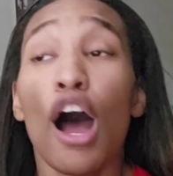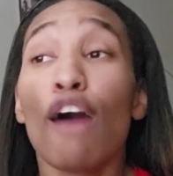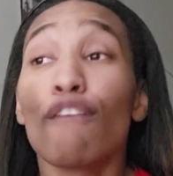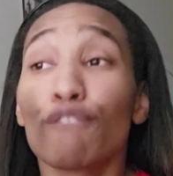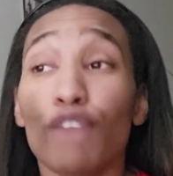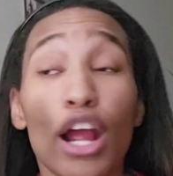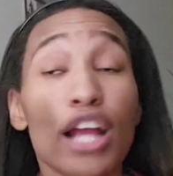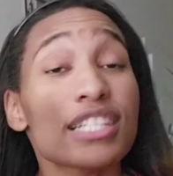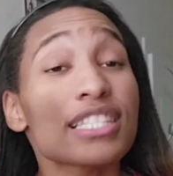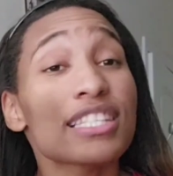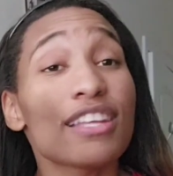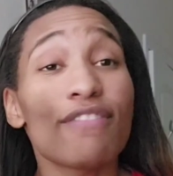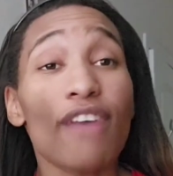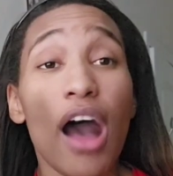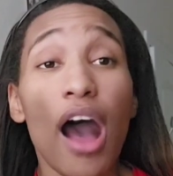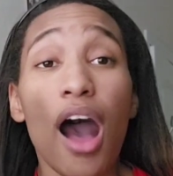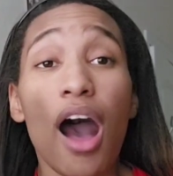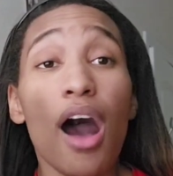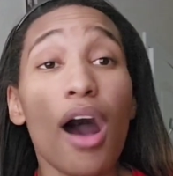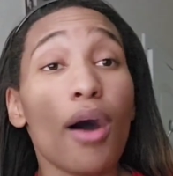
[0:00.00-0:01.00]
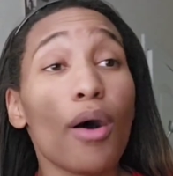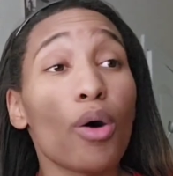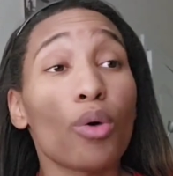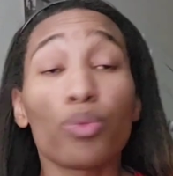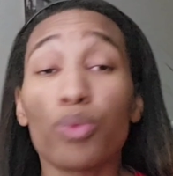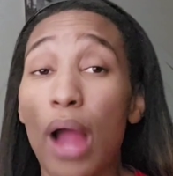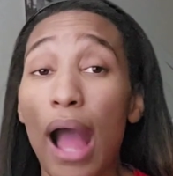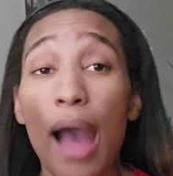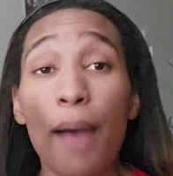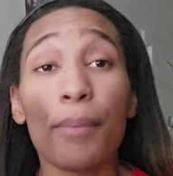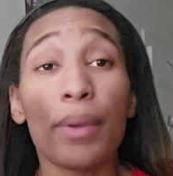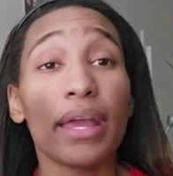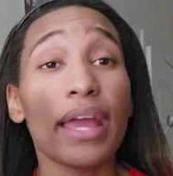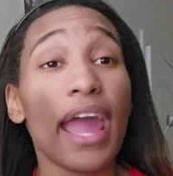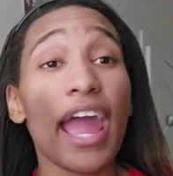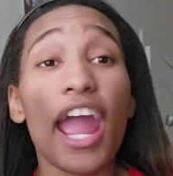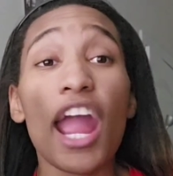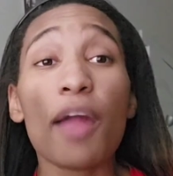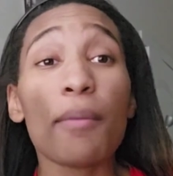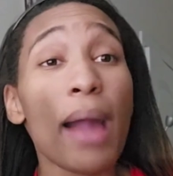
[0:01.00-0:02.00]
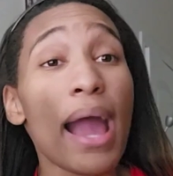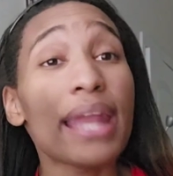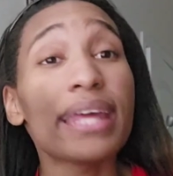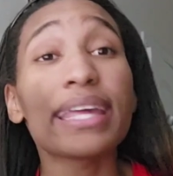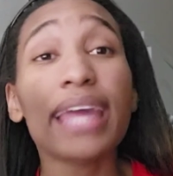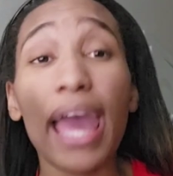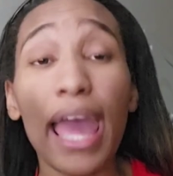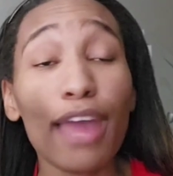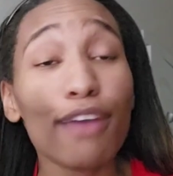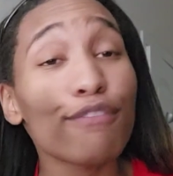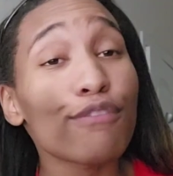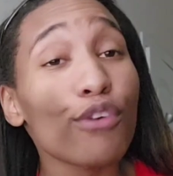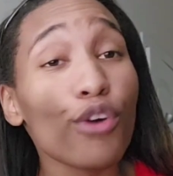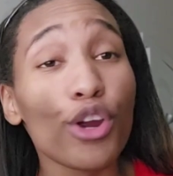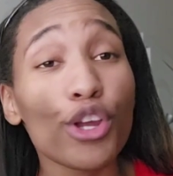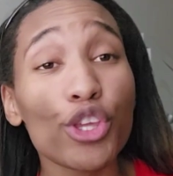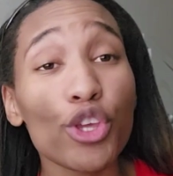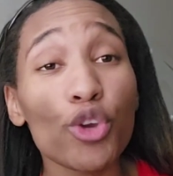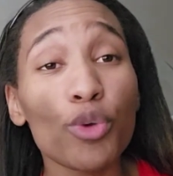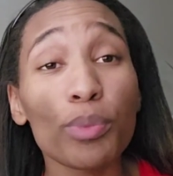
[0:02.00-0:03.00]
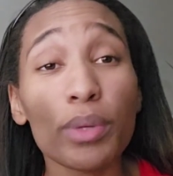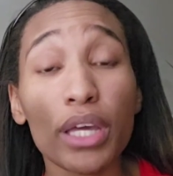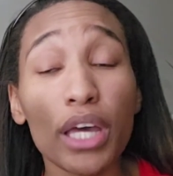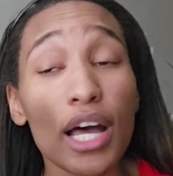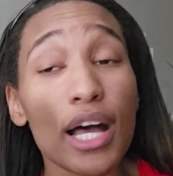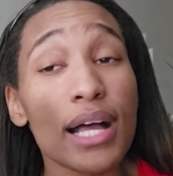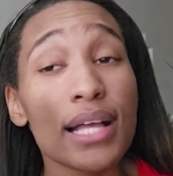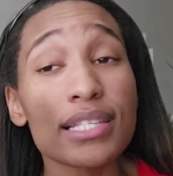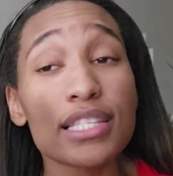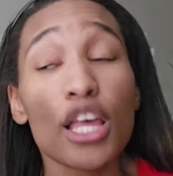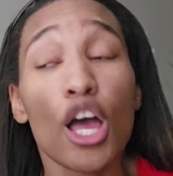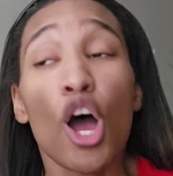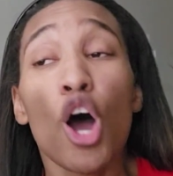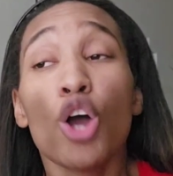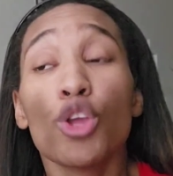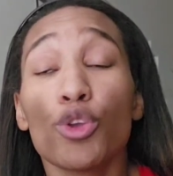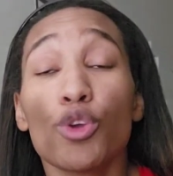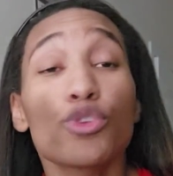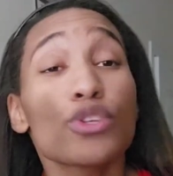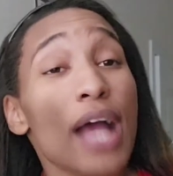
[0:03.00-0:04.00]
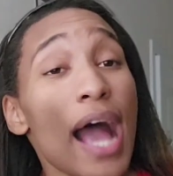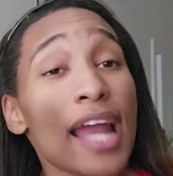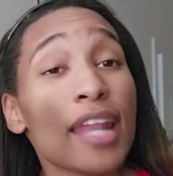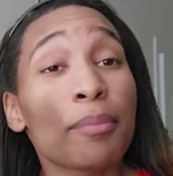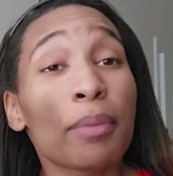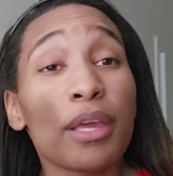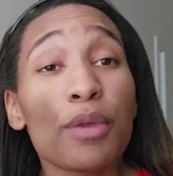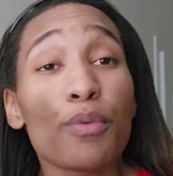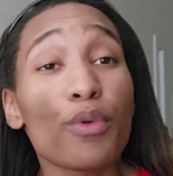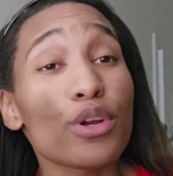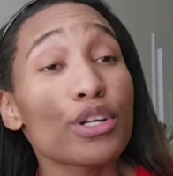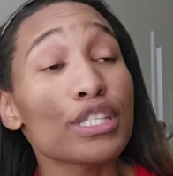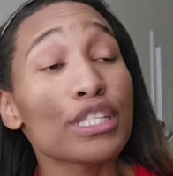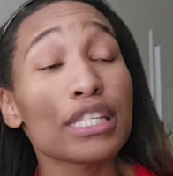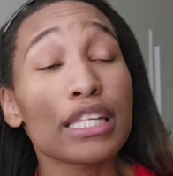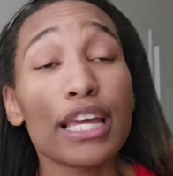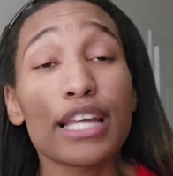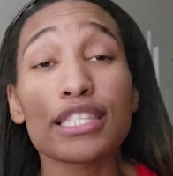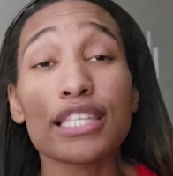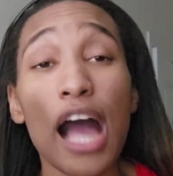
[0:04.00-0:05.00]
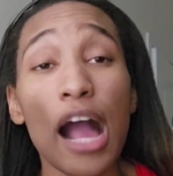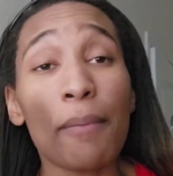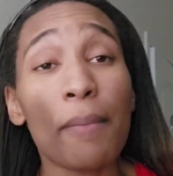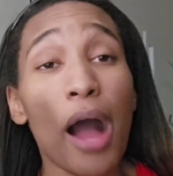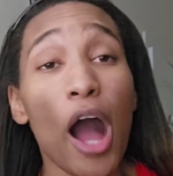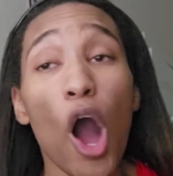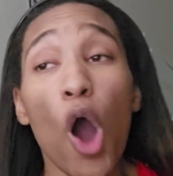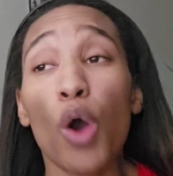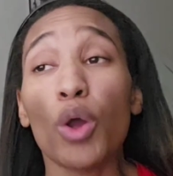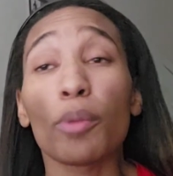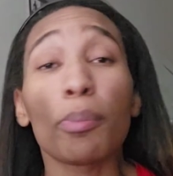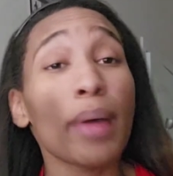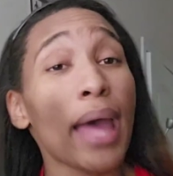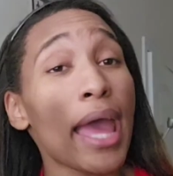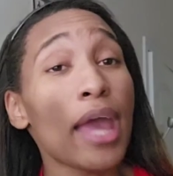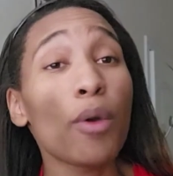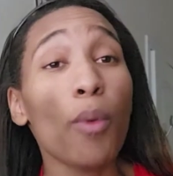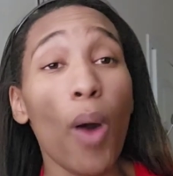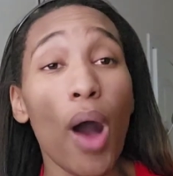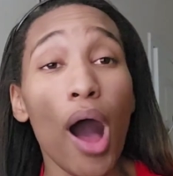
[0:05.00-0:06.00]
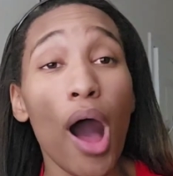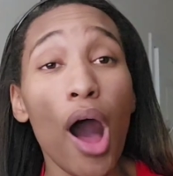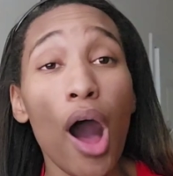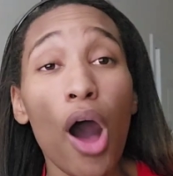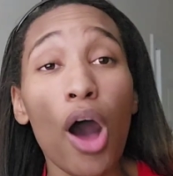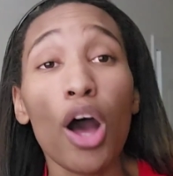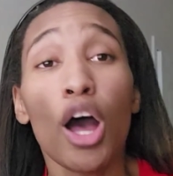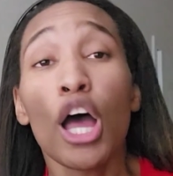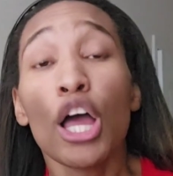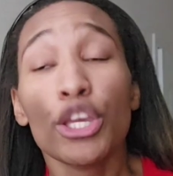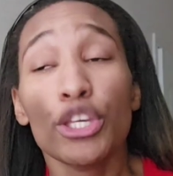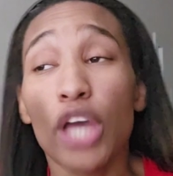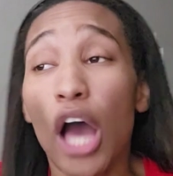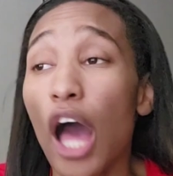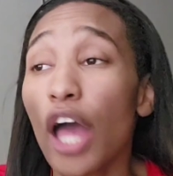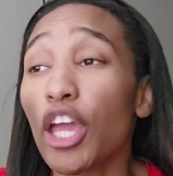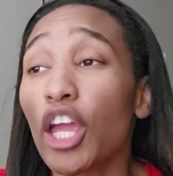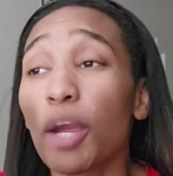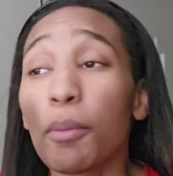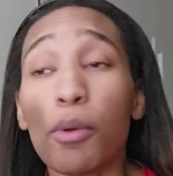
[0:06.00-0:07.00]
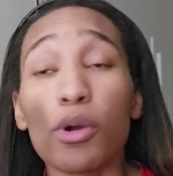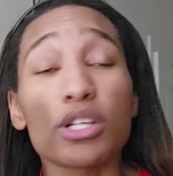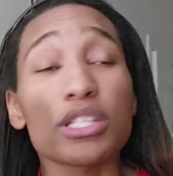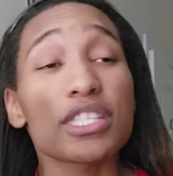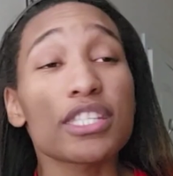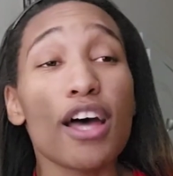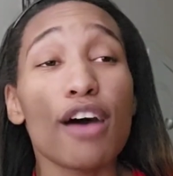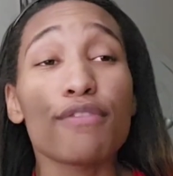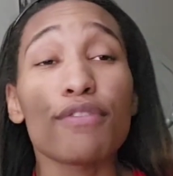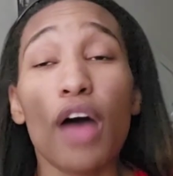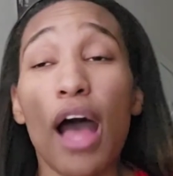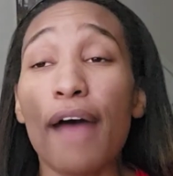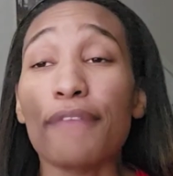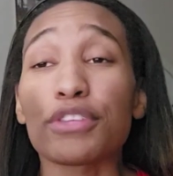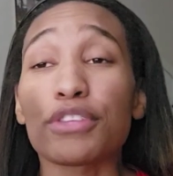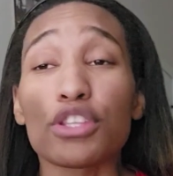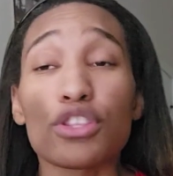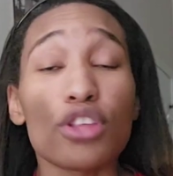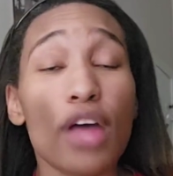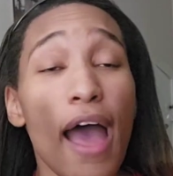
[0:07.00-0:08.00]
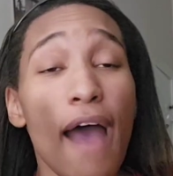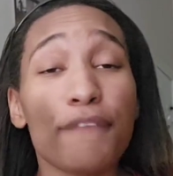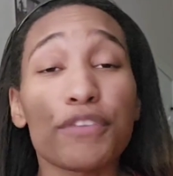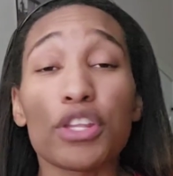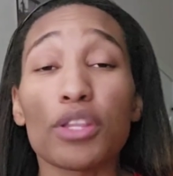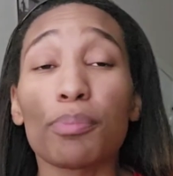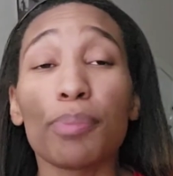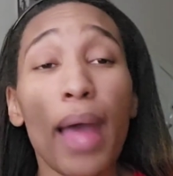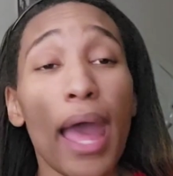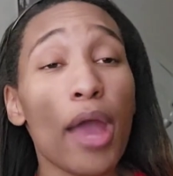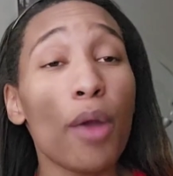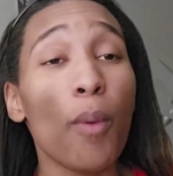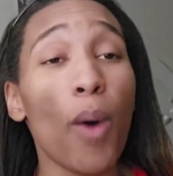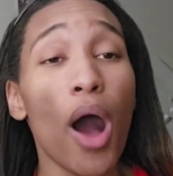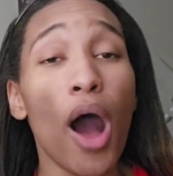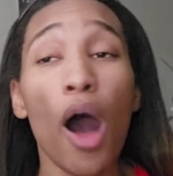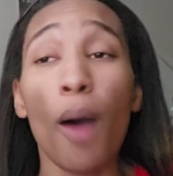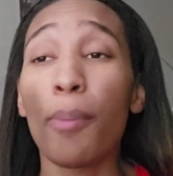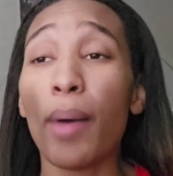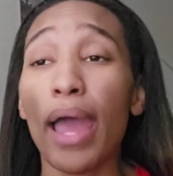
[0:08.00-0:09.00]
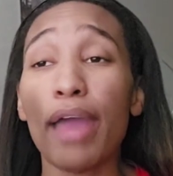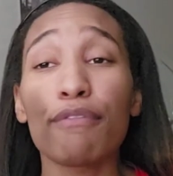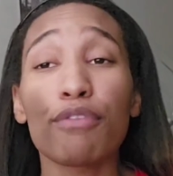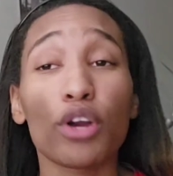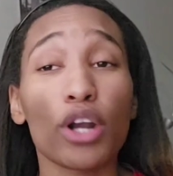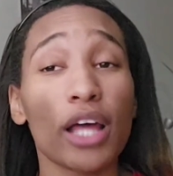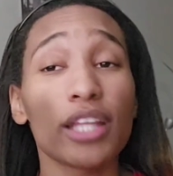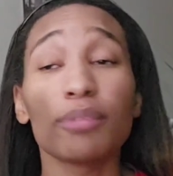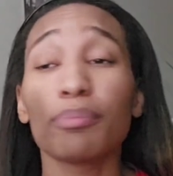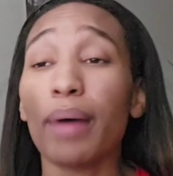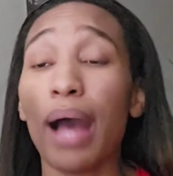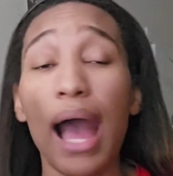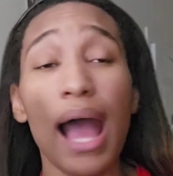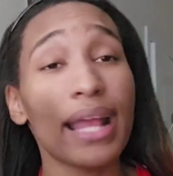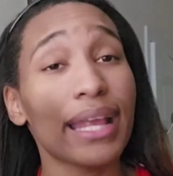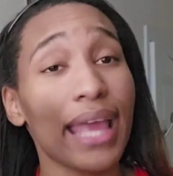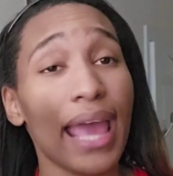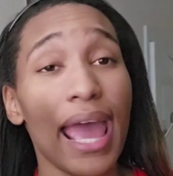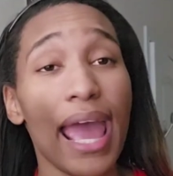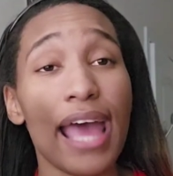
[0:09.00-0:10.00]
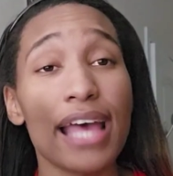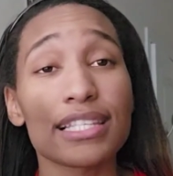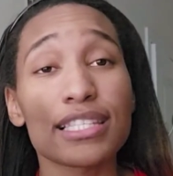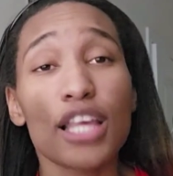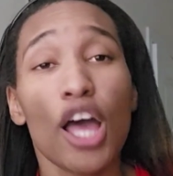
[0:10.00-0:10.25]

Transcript: First of all, Robyn, everybody came for you because you try to be real slick, talking about oh the paywall. Y'all hear more stuff after after the paywall. Pay for it on the podcast.